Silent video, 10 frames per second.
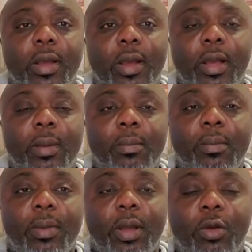
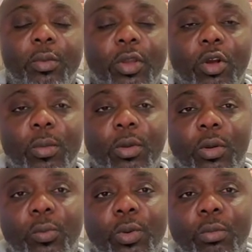I'll be coming
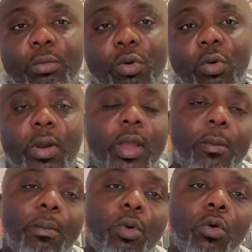up with more and
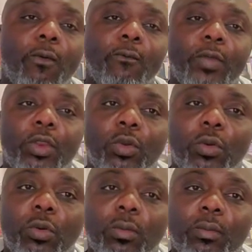more
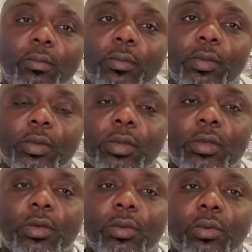video
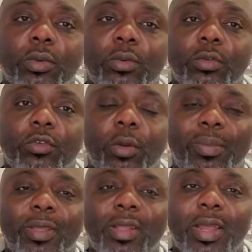with
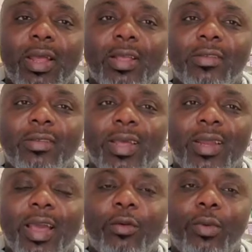topic that
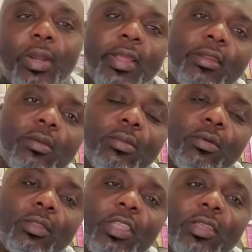are relatable,
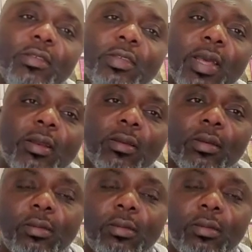things that